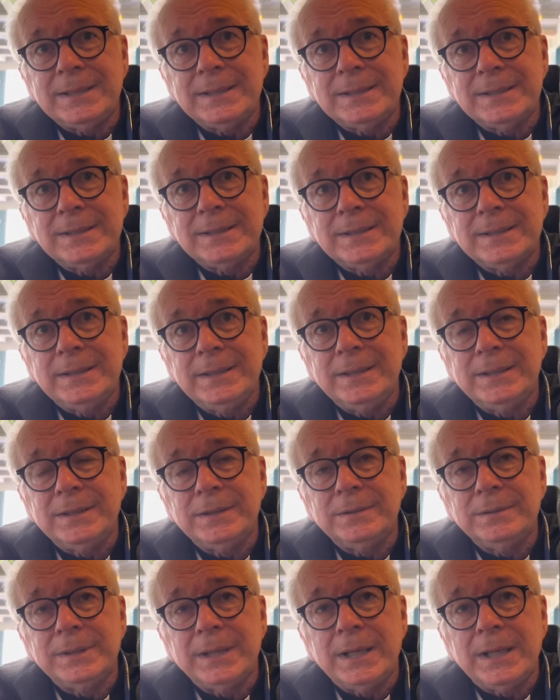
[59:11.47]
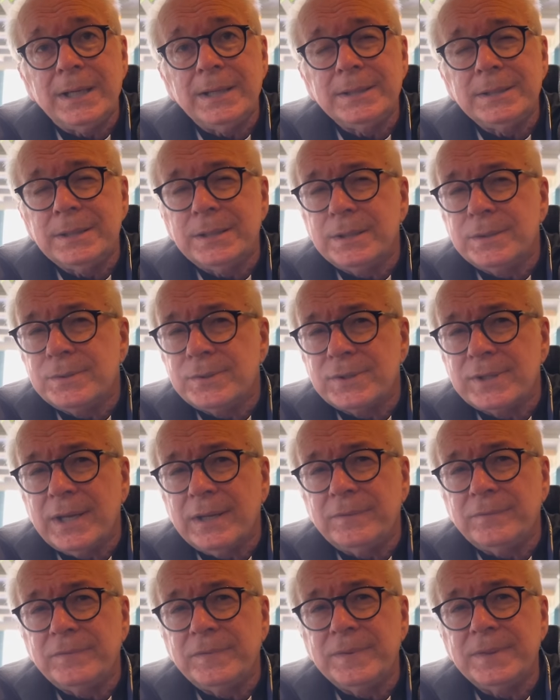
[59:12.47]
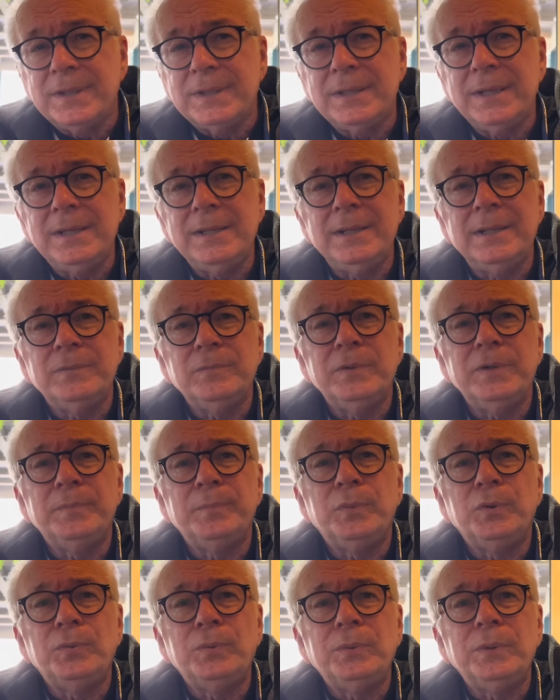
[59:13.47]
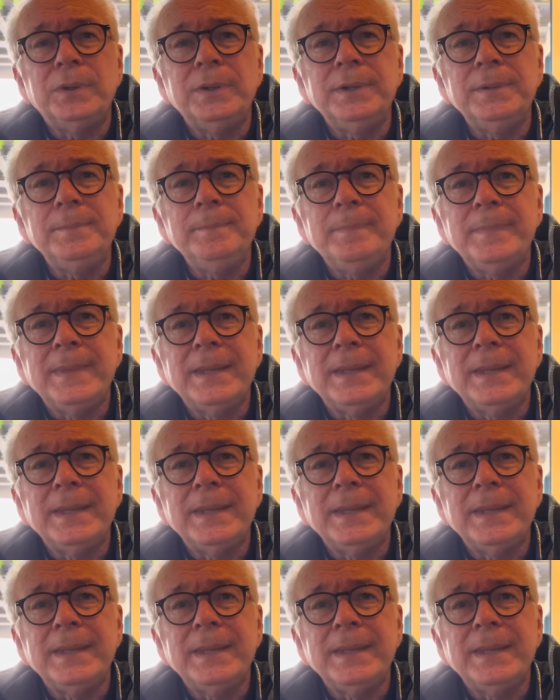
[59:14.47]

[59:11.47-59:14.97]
Mm-hmm. You know, God knows that from the day that we're born,